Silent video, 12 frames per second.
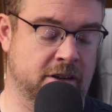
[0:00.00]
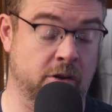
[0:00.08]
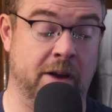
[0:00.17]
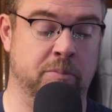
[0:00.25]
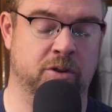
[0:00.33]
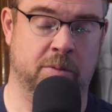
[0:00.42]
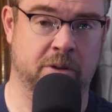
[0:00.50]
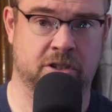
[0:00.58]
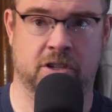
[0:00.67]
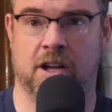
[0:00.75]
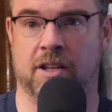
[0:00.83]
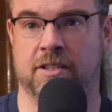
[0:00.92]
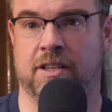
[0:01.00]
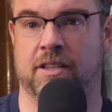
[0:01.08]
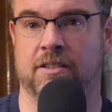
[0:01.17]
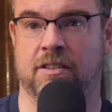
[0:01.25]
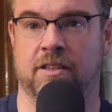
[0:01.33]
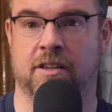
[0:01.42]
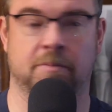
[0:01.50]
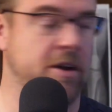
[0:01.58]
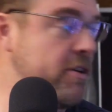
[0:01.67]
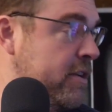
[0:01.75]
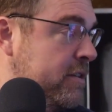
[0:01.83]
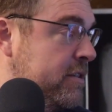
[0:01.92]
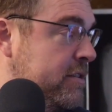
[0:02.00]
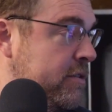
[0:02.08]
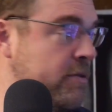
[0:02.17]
put a bunch of content into the American. Is it doing it?